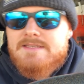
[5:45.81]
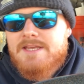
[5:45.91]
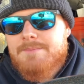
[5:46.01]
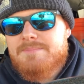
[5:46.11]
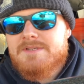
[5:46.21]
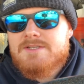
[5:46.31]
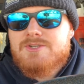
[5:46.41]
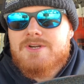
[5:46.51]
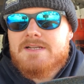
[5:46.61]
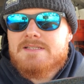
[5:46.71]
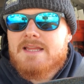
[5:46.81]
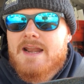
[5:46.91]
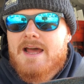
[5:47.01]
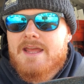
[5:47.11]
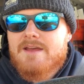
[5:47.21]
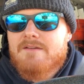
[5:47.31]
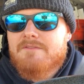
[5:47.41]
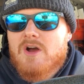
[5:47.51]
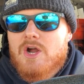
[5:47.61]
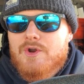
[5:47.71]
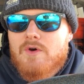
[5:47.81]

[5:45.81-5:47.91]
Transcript: tips and tricks that I have gone